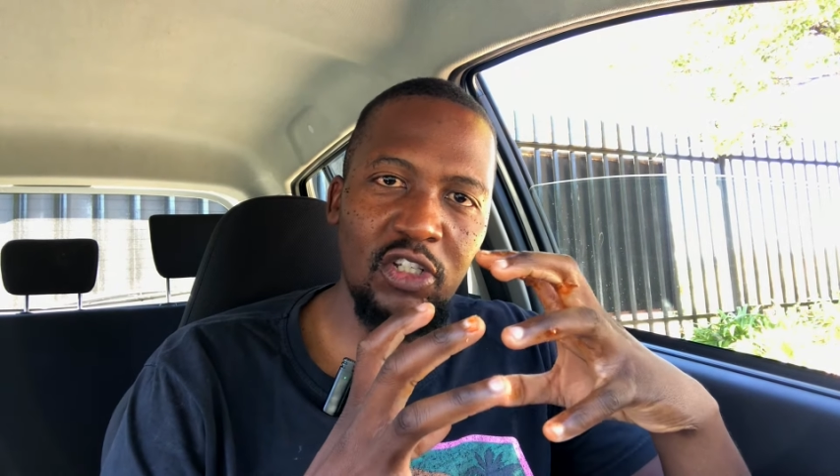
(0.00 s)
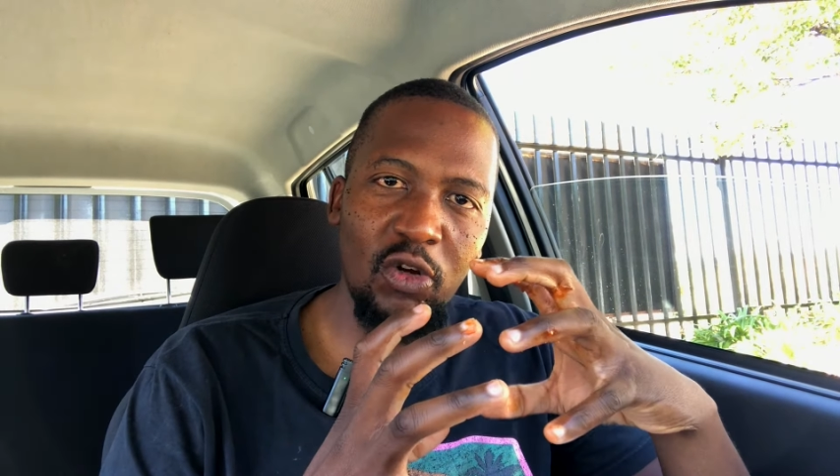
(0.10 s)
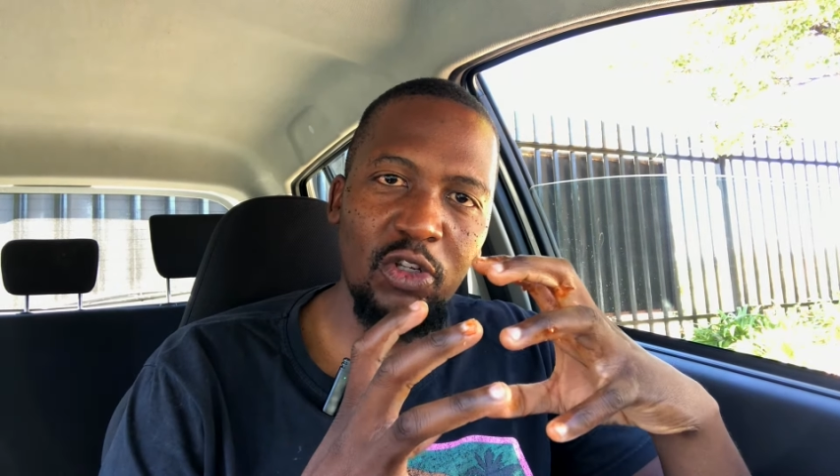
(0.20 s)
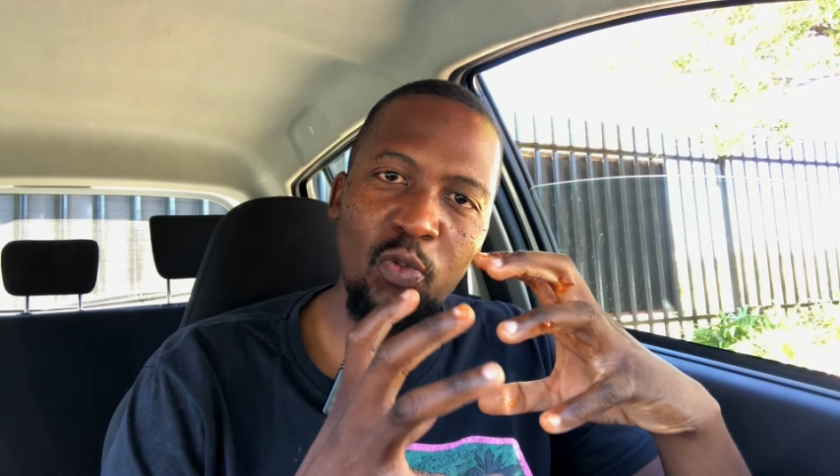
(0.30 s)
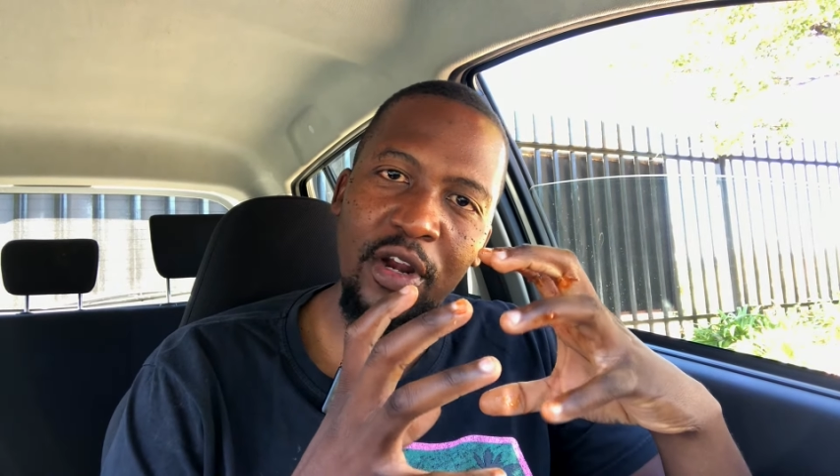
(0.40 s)

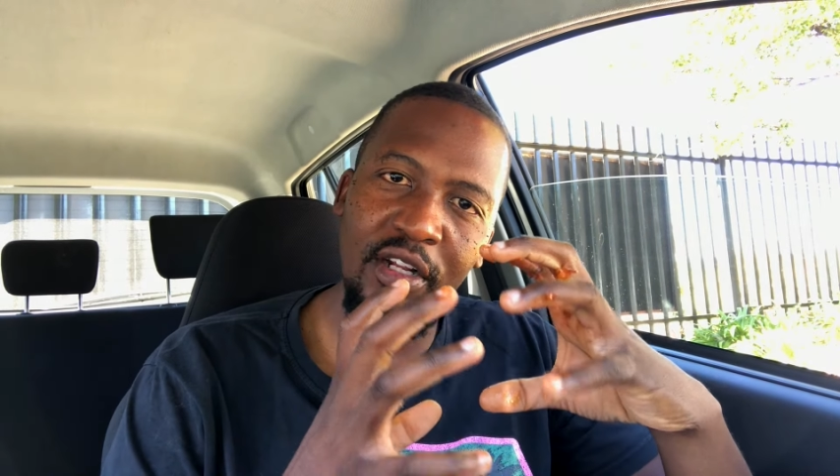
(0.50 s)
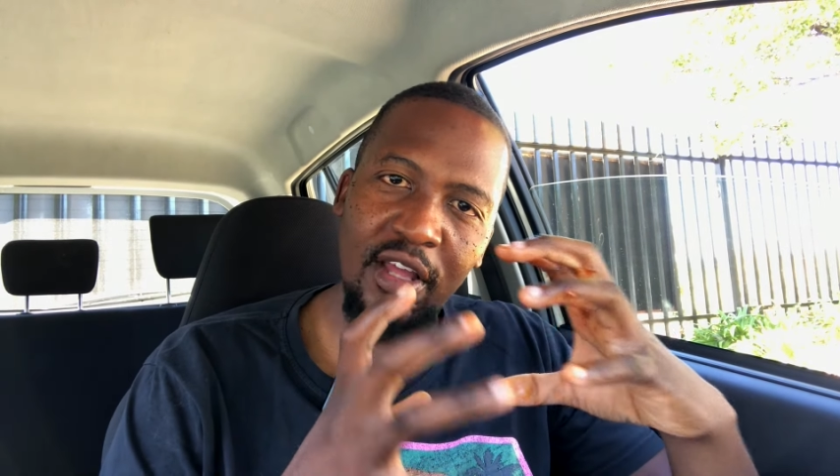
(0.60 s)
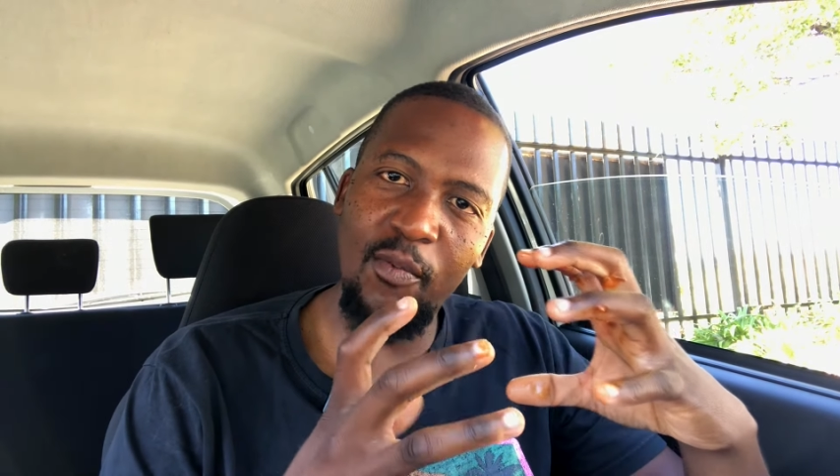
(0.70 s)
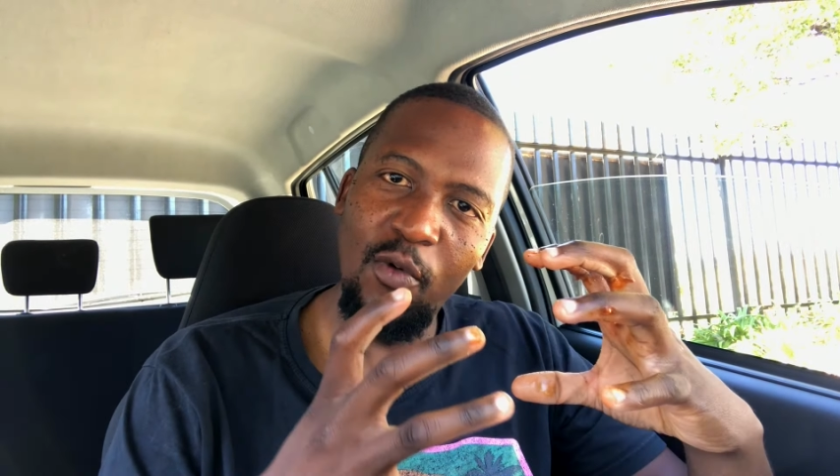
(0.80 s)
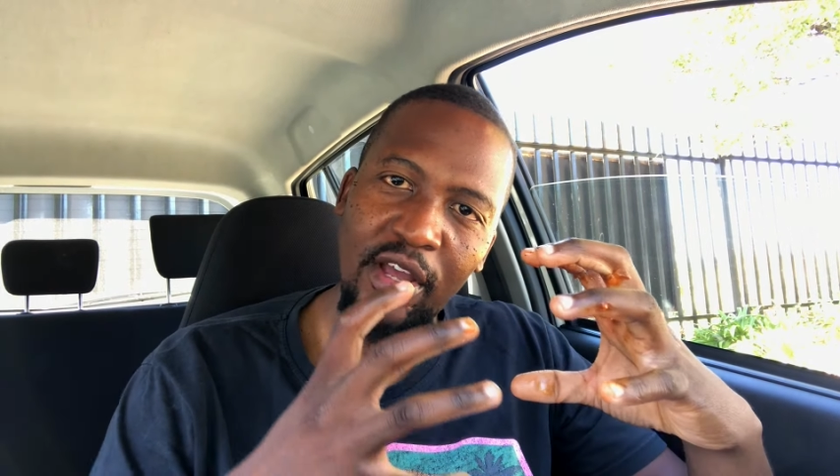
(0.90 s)
So it's one of
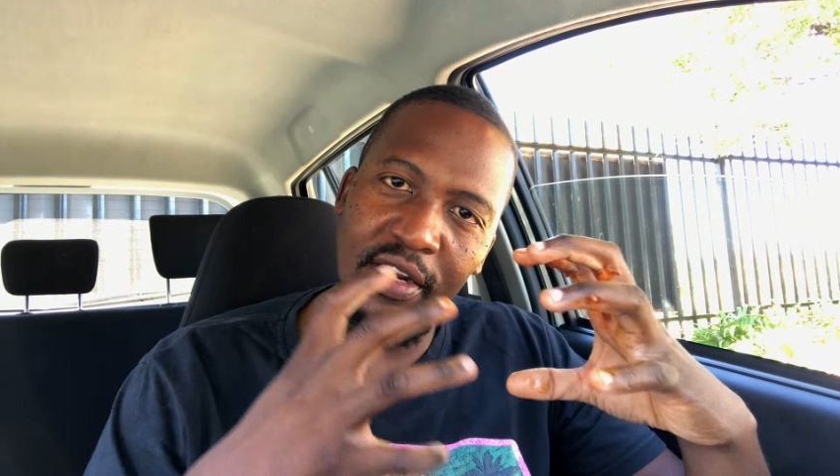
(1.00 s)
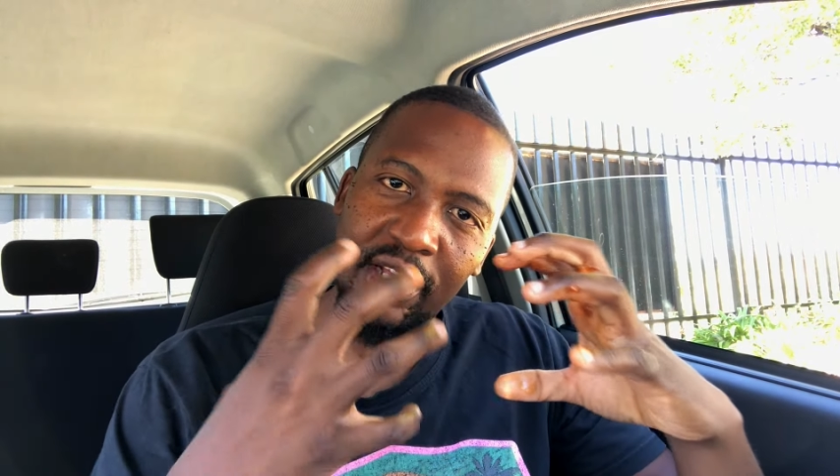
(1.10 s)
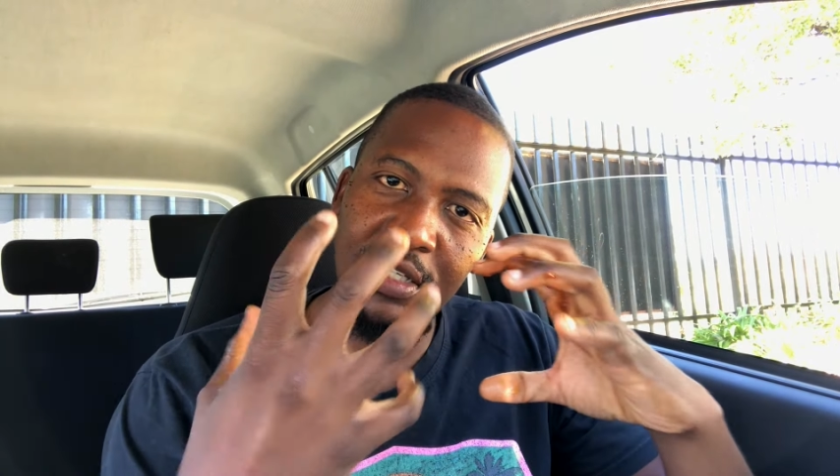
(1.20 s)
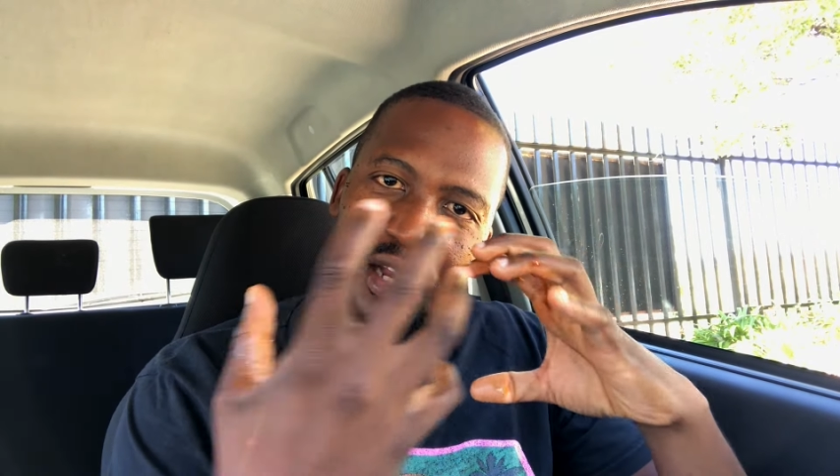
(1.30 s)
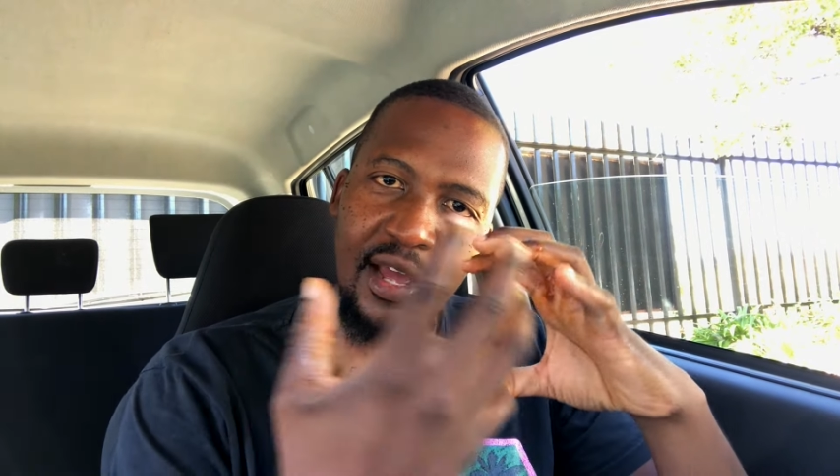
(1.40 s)
them where you
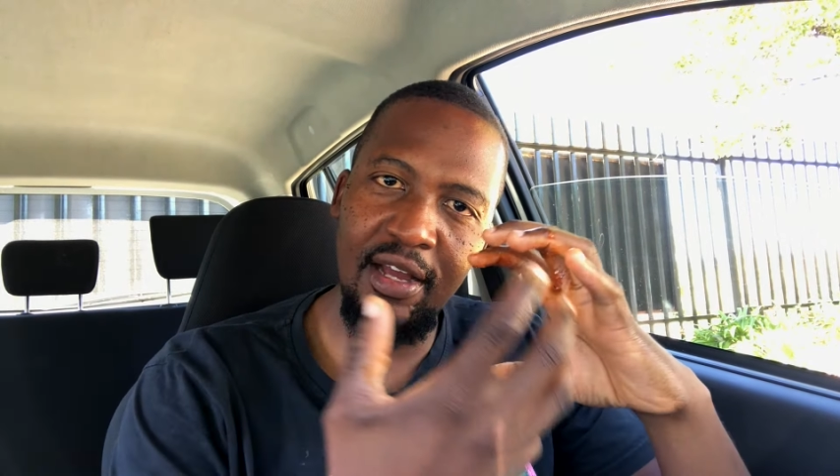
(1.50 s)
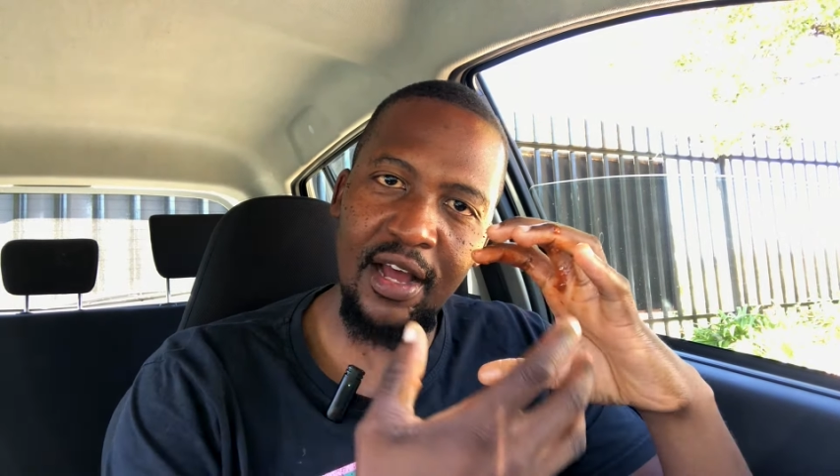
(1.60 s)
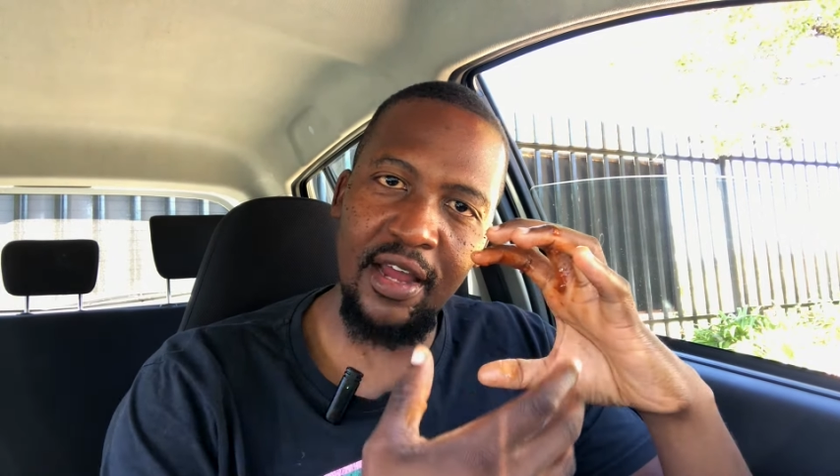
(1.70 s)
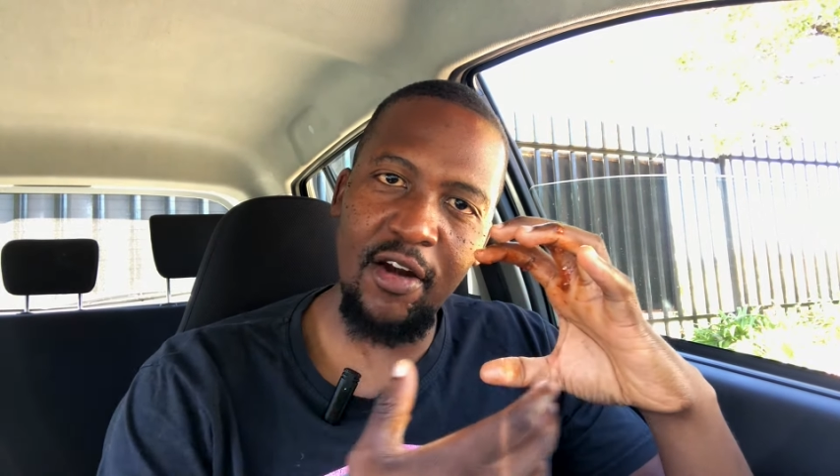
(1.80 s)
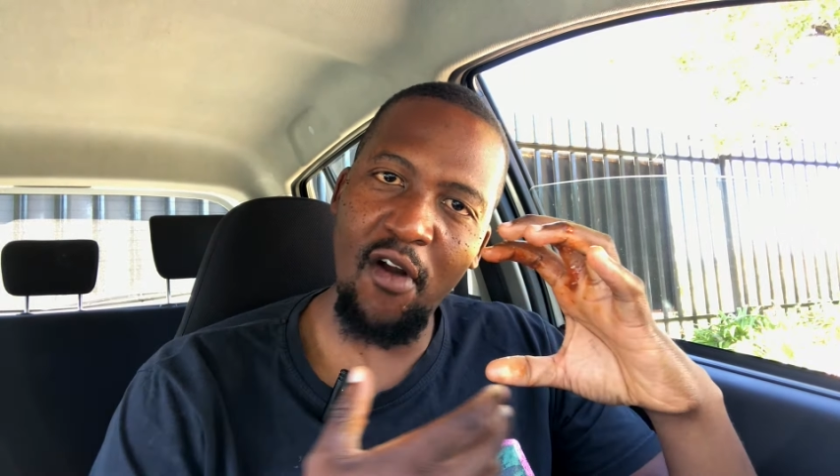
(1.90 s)
need to like
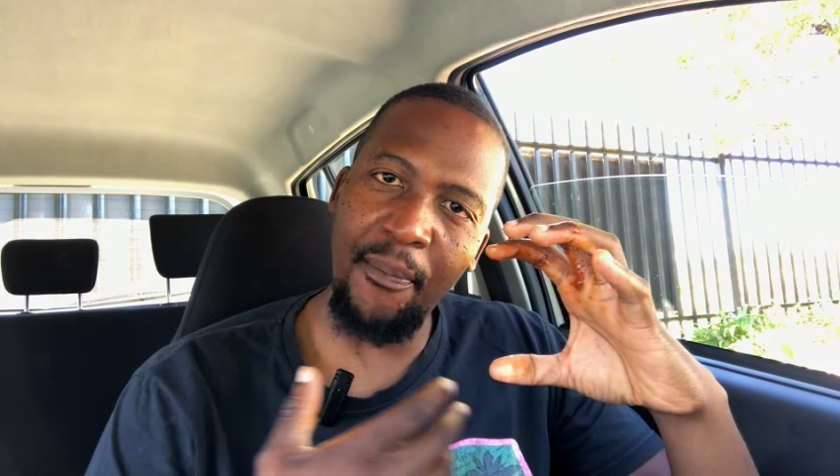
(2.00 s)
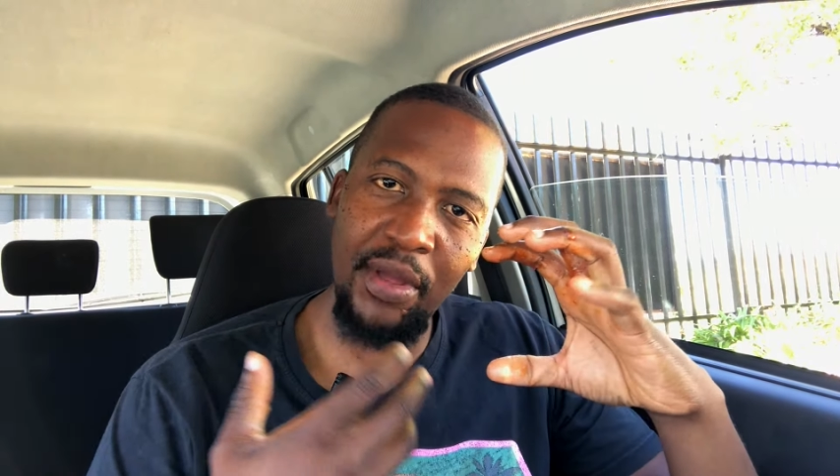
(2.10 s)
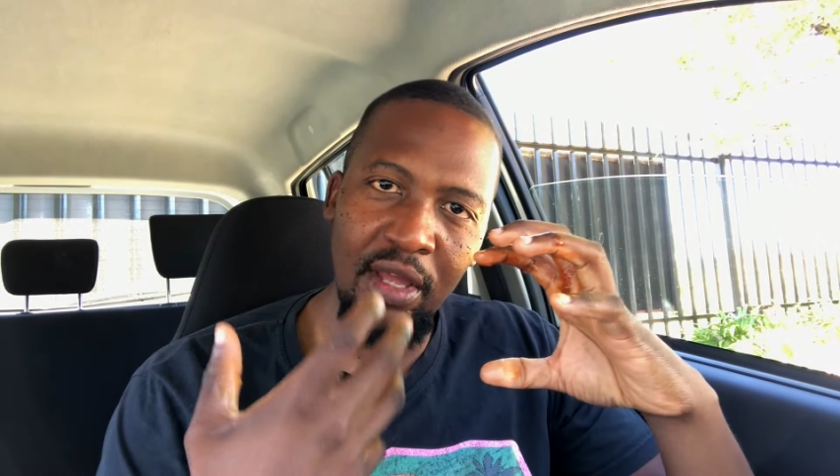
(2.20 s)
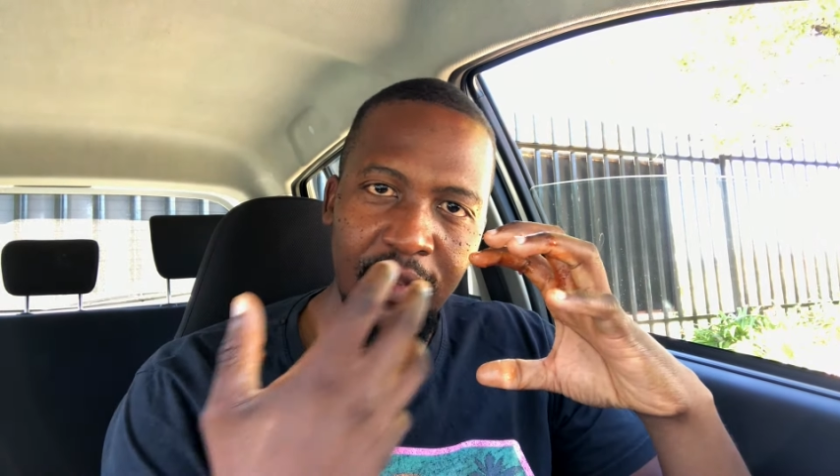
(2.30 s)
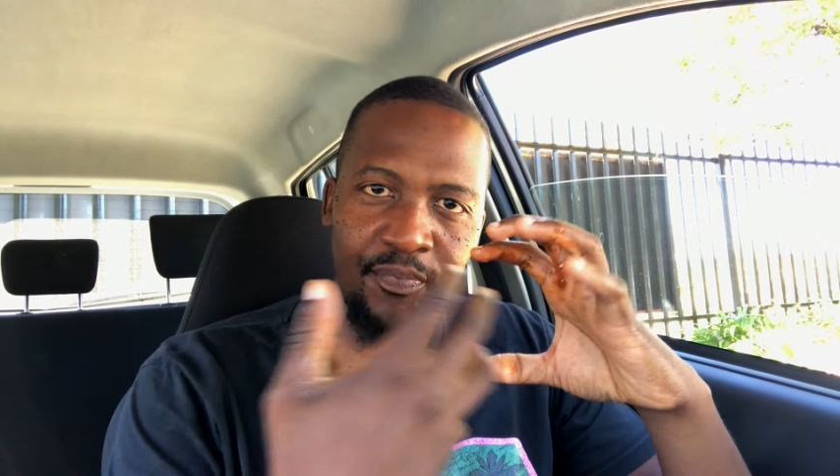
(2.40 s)
kind of wrap
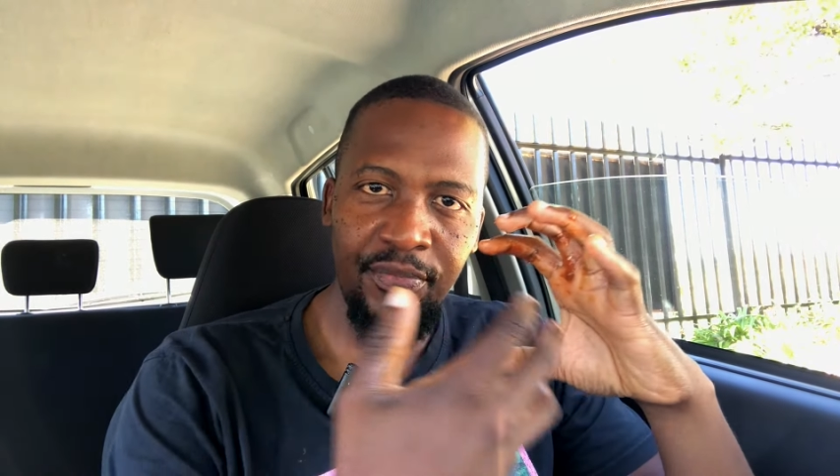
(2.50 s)
it